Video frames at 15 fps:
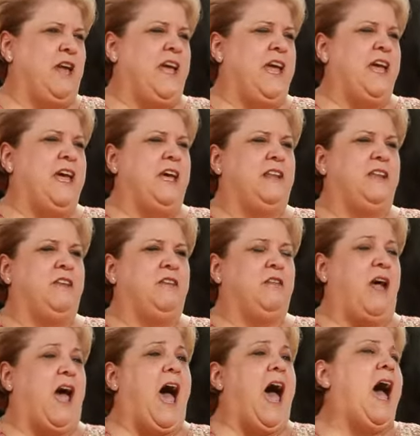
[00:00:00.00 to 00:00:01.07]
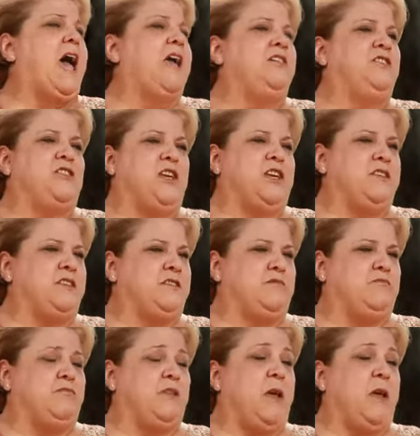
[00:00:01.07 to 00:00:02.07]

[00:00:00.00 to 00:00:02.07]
and I just